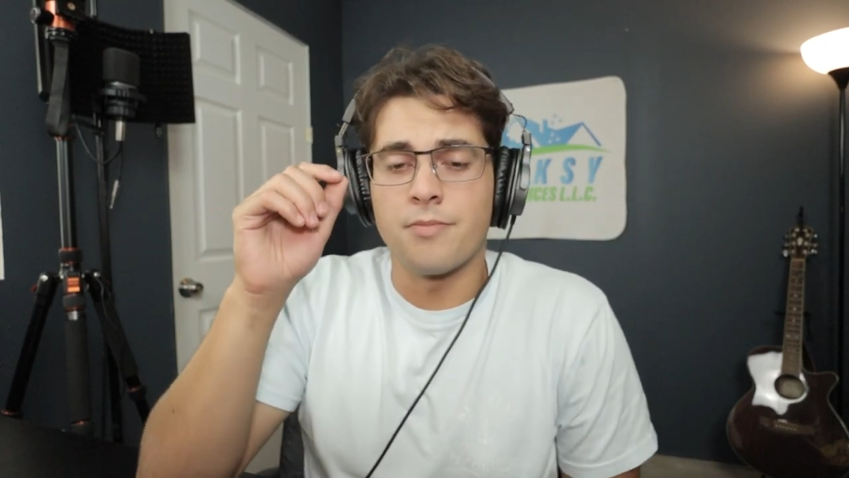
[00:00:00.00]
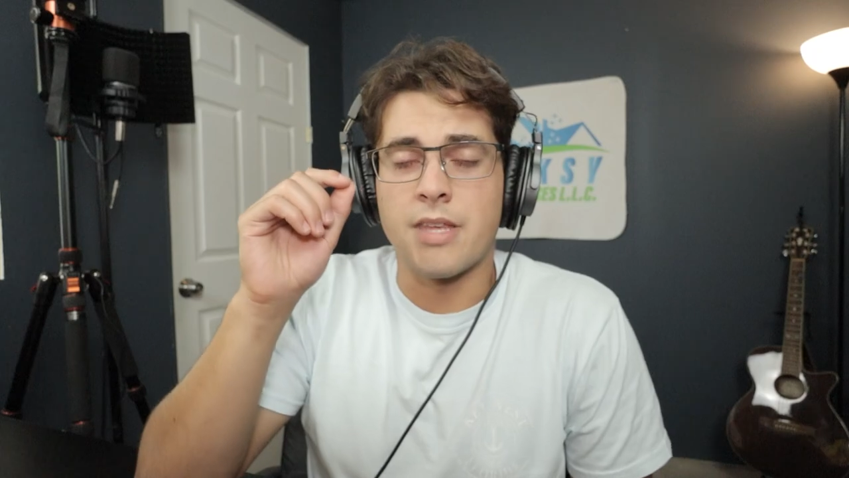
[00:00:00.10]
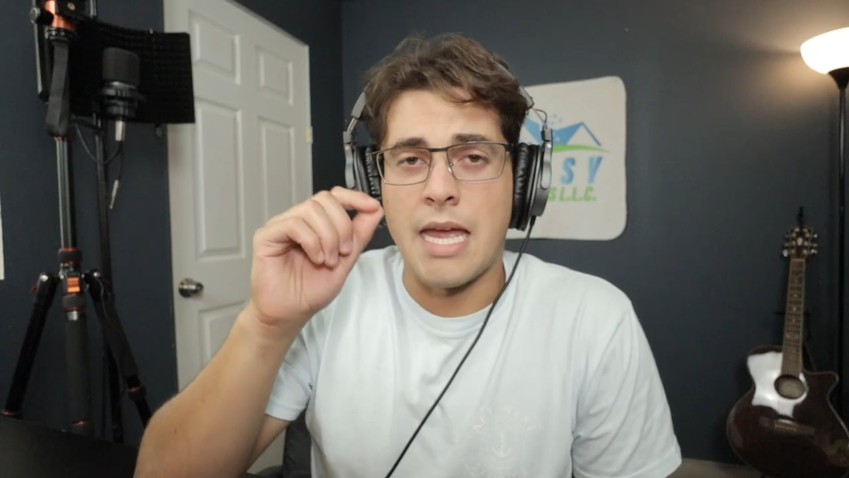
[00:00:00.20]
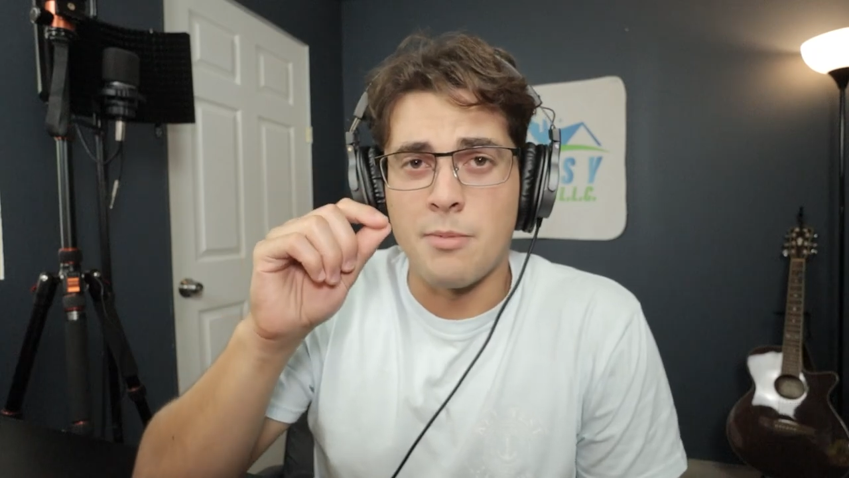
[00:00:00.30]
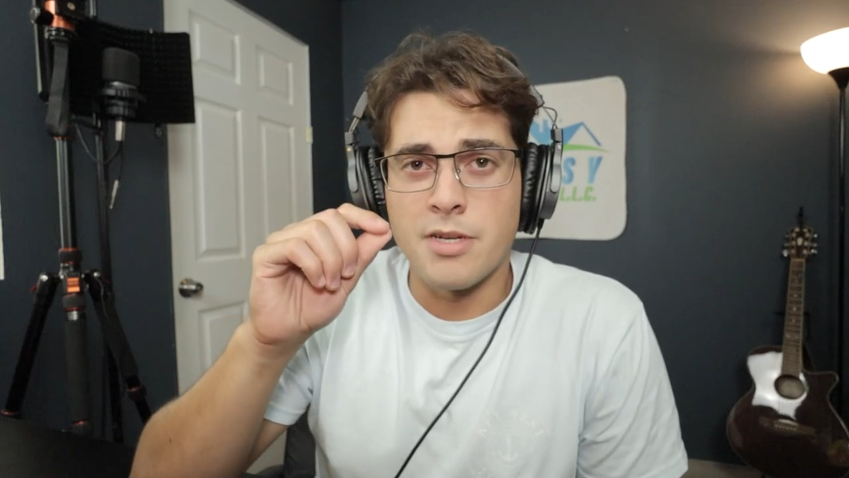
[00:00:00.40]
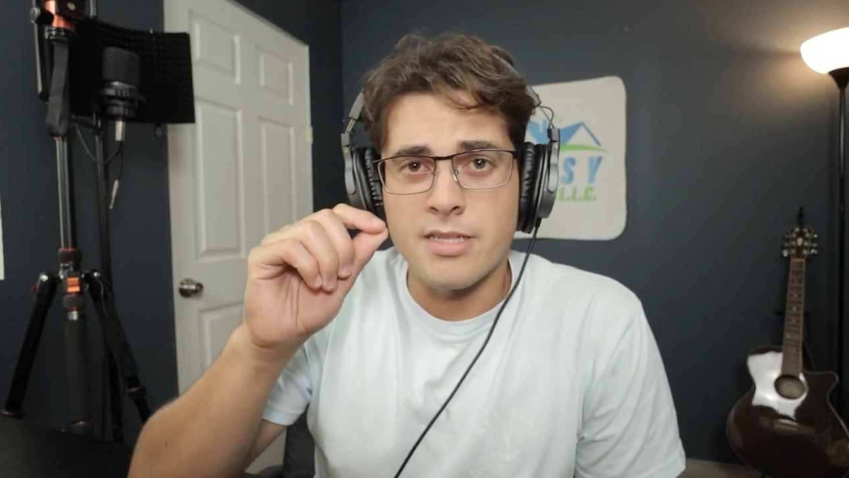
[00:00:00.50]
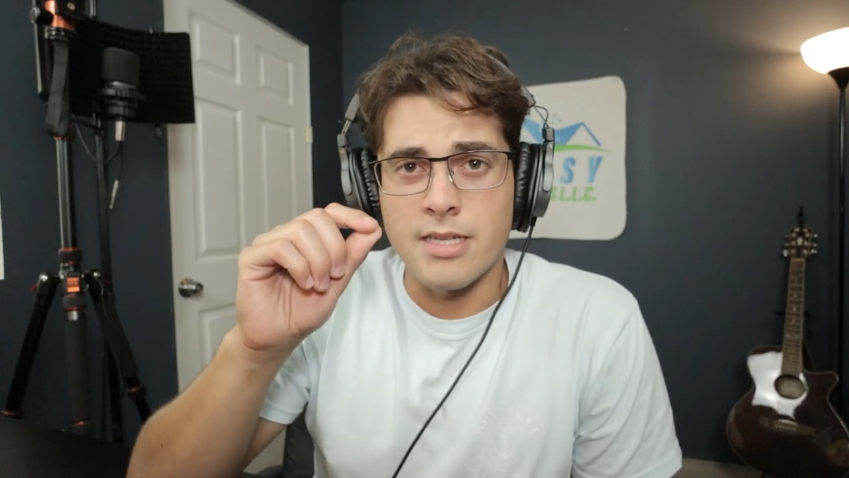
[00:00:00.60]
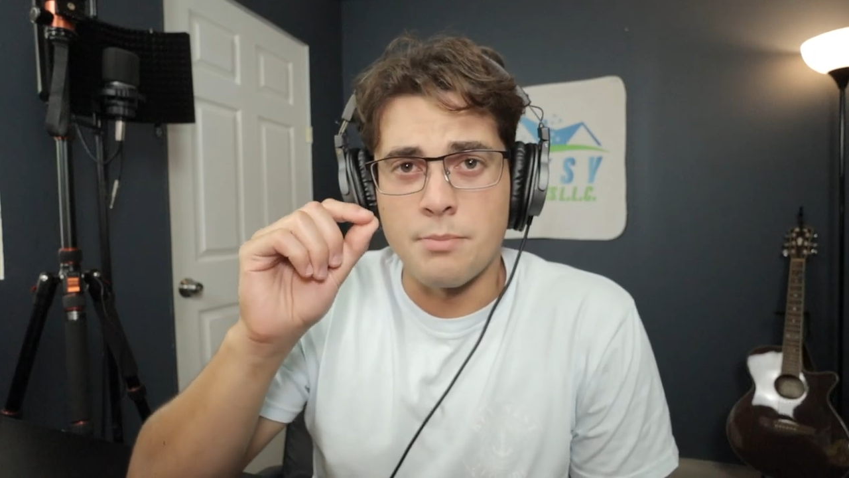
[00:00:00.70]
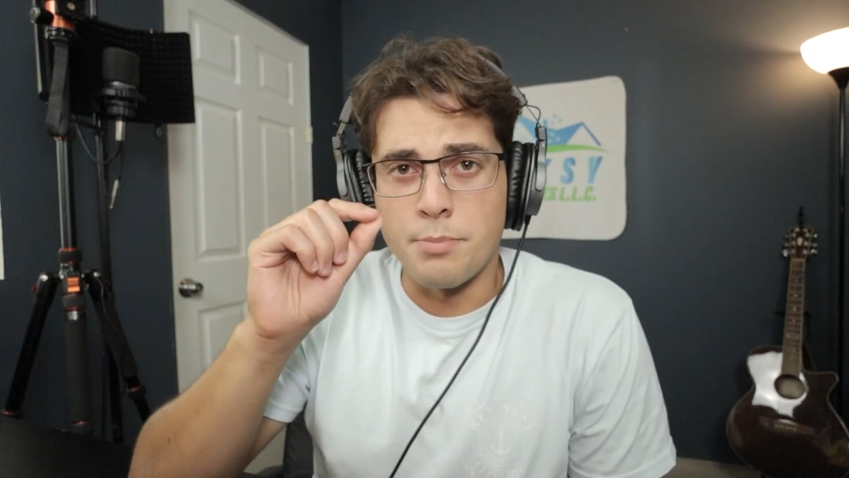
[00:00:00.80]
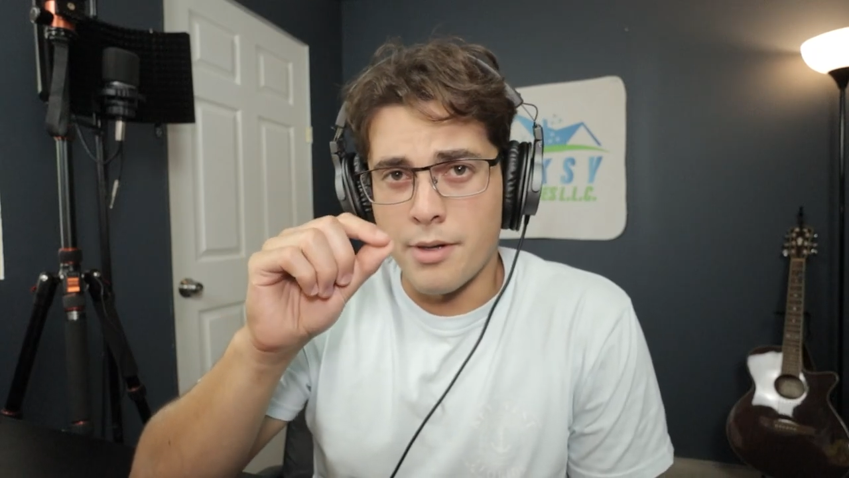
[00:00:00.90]
cameras
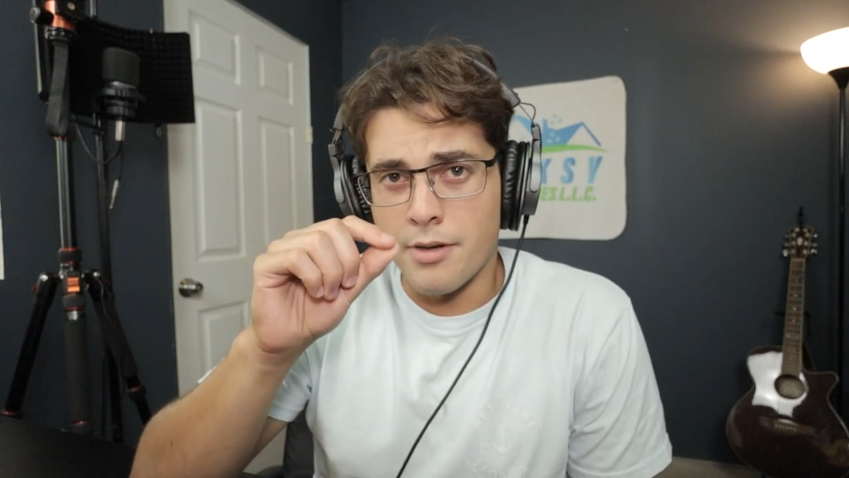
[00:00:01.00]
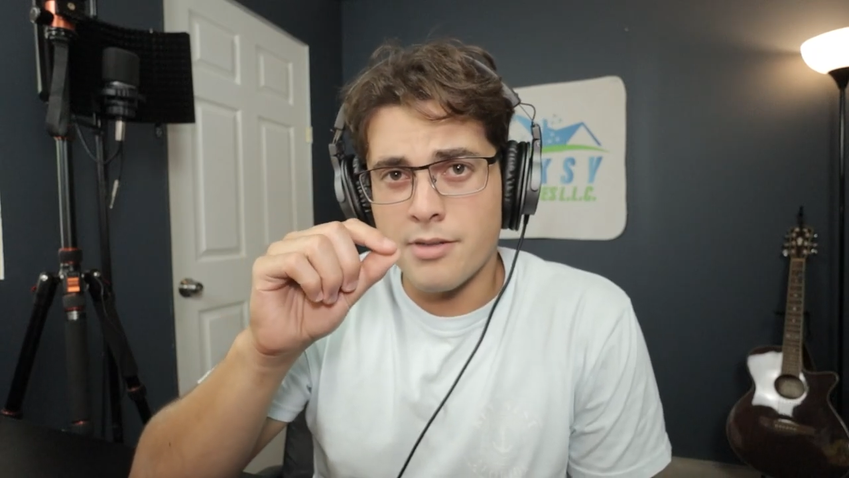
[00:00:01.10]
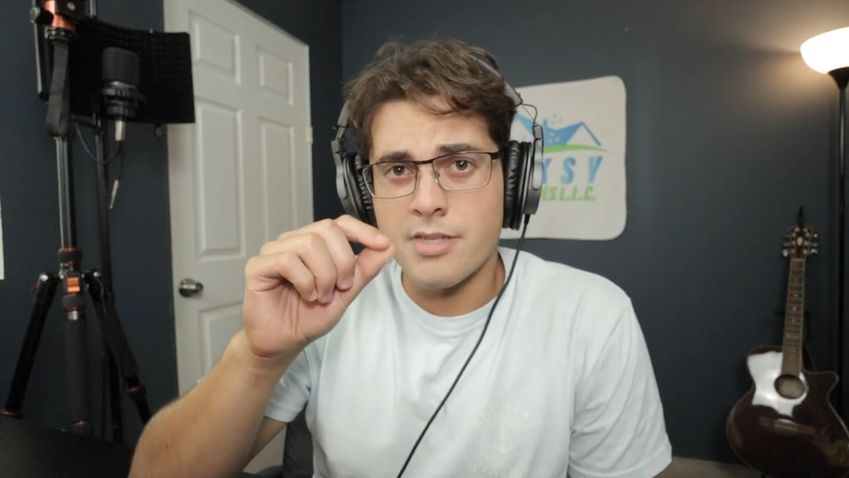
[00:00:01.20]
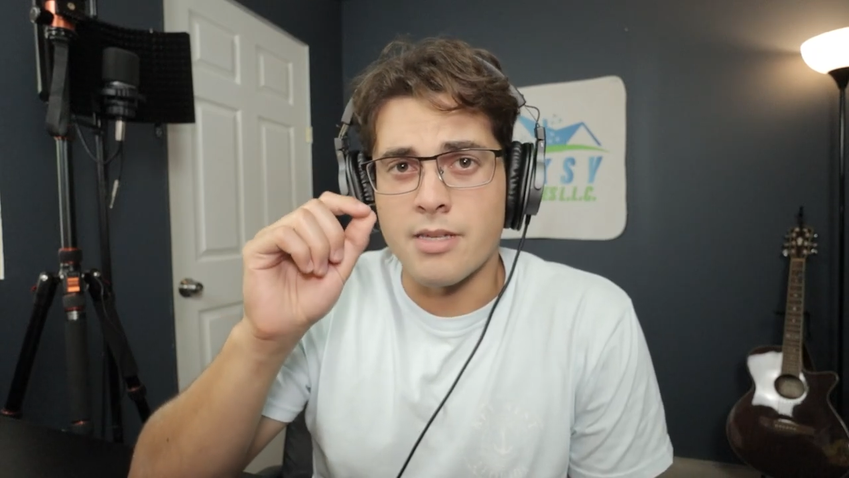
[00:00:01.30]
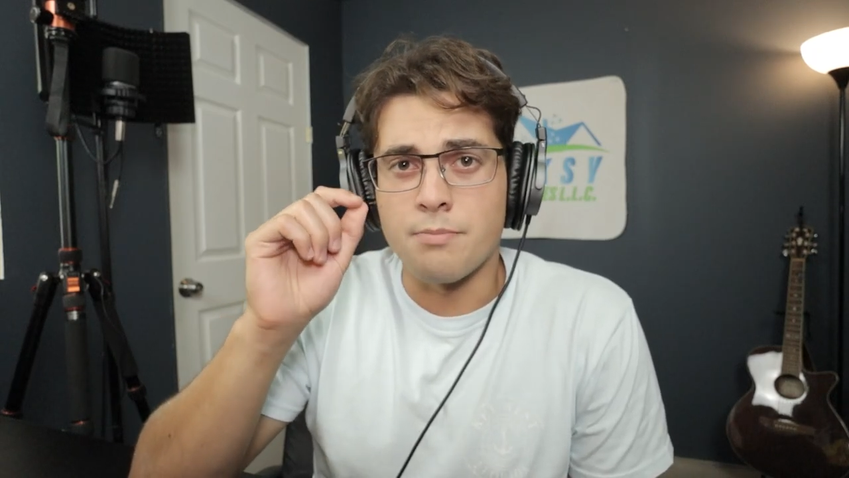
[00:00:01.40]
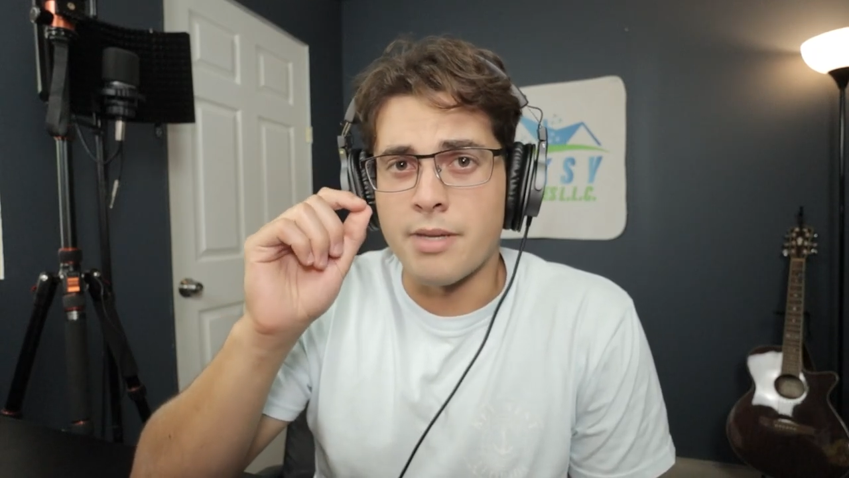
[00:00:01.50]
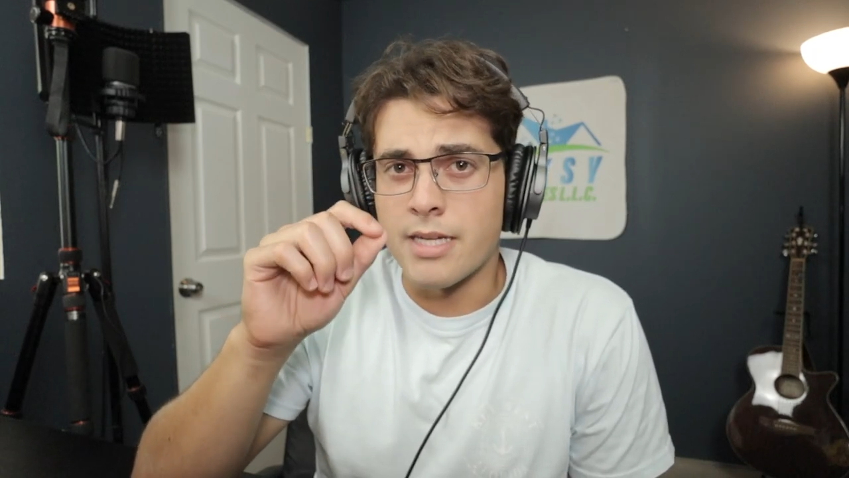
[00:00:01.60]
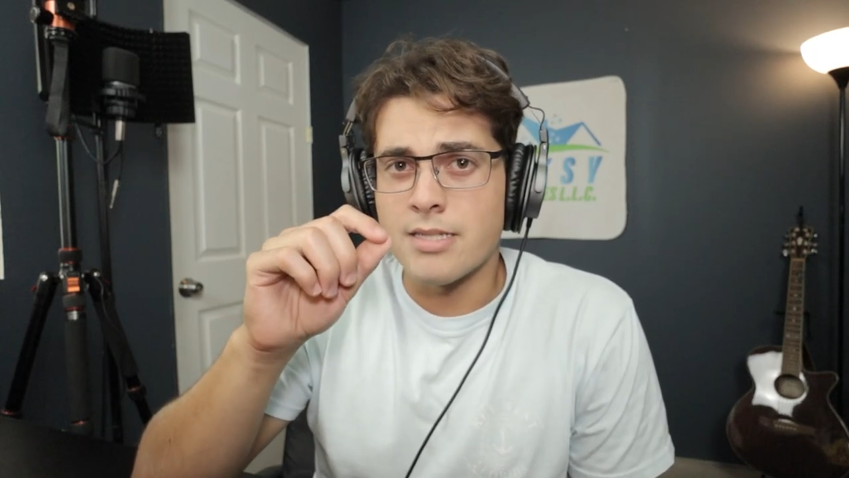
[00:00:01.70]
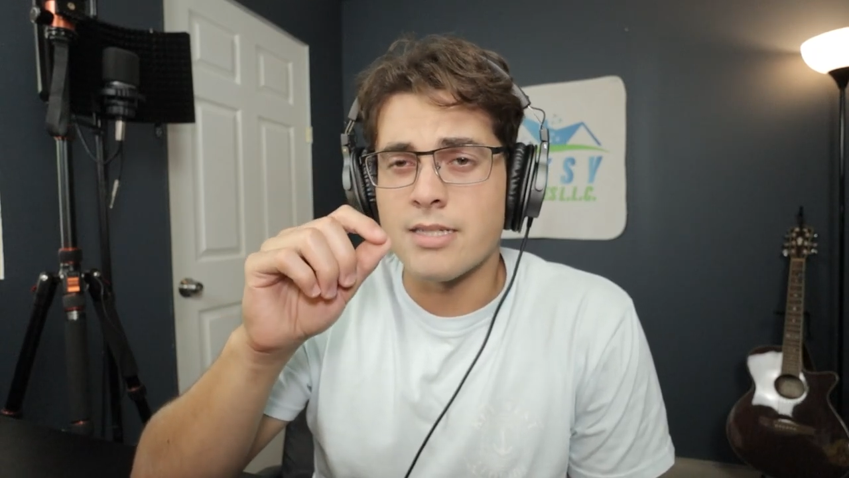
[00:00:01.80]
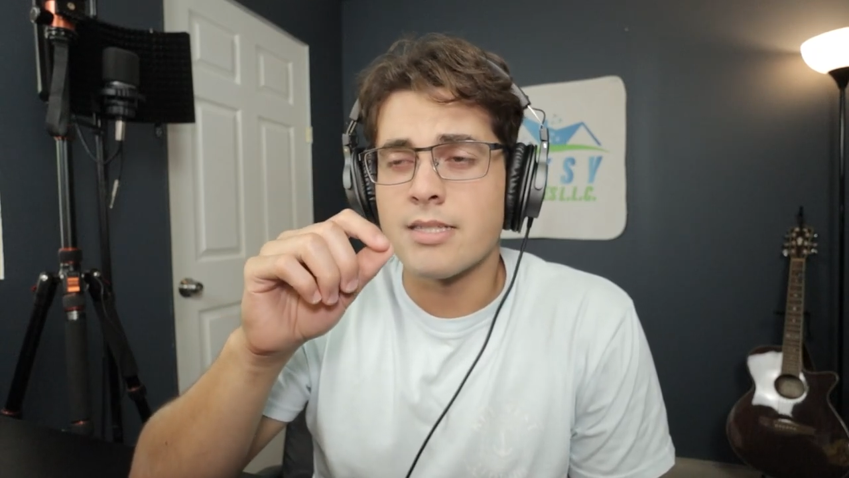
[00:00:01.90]
and birds and
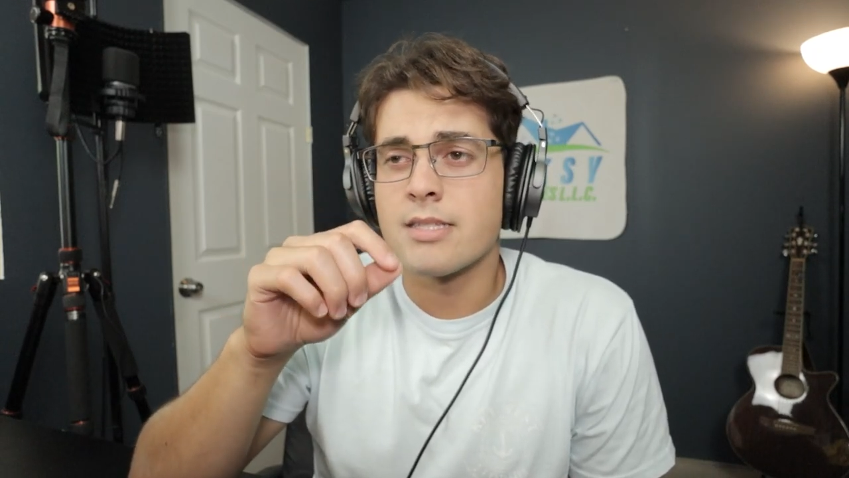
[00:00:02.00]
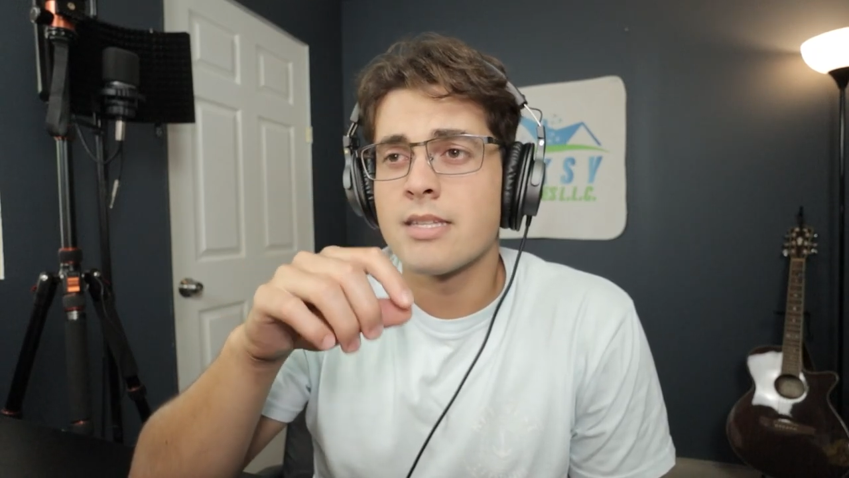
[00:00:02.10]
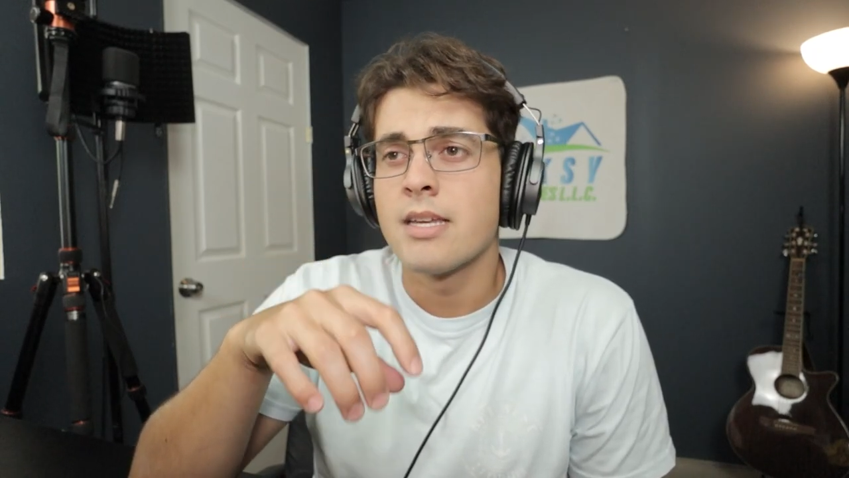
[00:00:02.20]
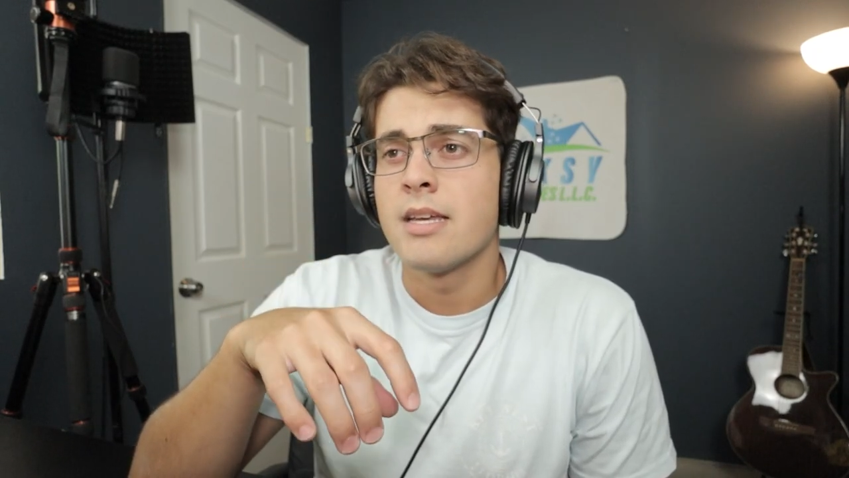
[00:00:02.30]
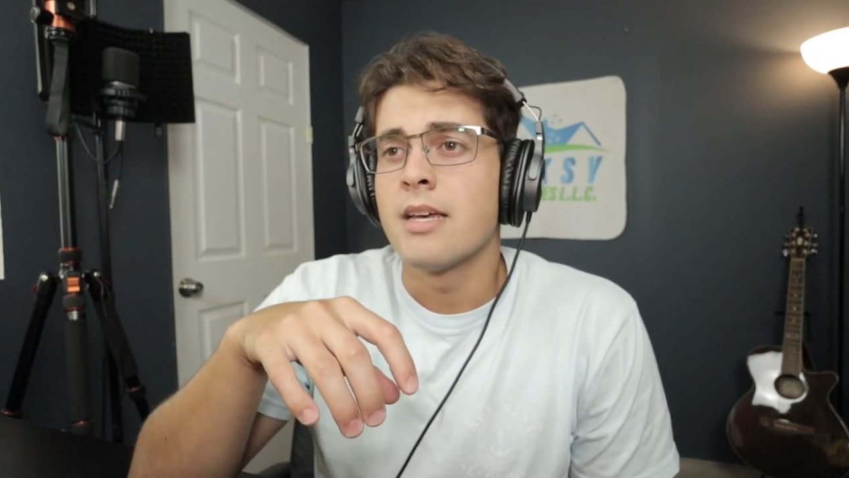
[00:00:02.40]
pigeons.